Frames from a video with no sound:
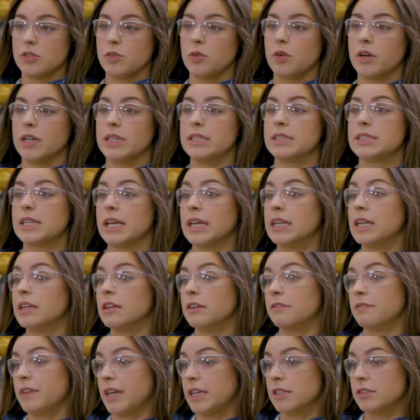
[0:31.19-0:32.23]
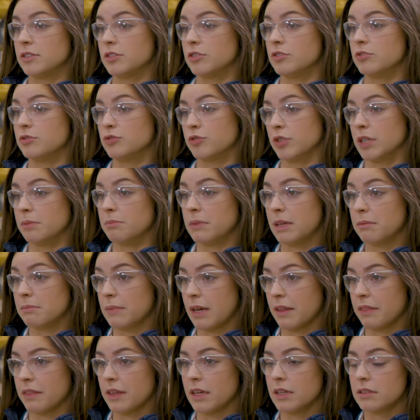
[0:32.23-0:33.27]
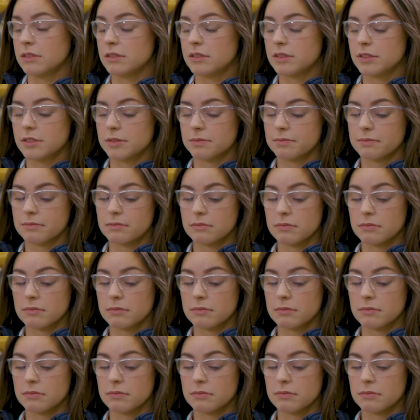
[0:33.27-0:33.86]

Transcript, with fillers: noise and innovates new treatment methods.